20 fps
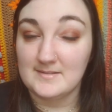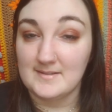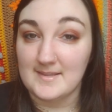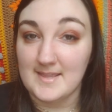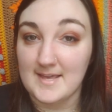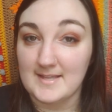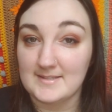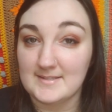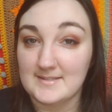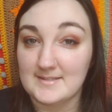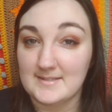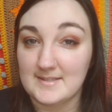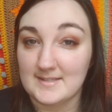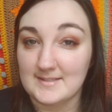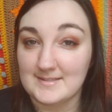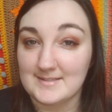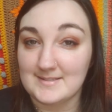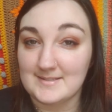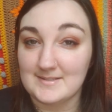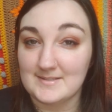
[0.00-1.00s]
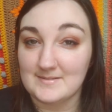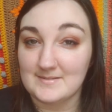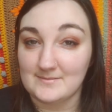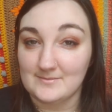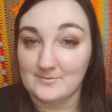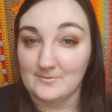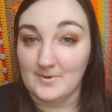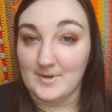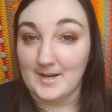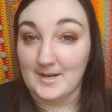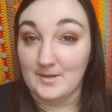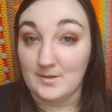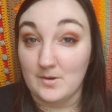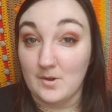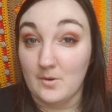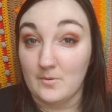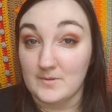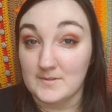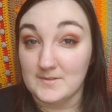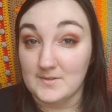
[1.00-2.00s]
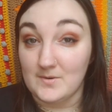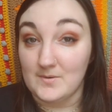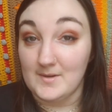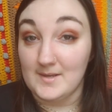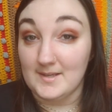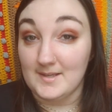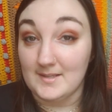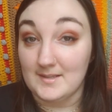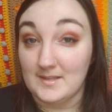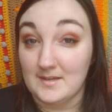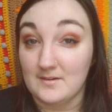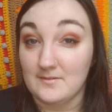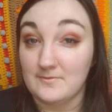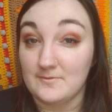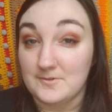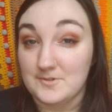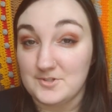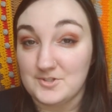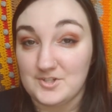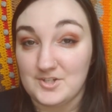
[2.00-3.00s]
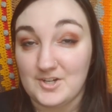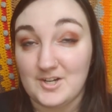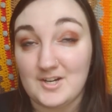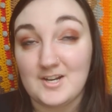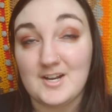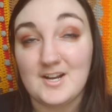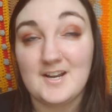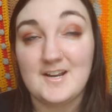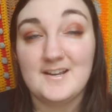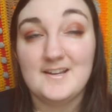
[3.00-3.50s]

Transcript: That's what I know is going in there for sure.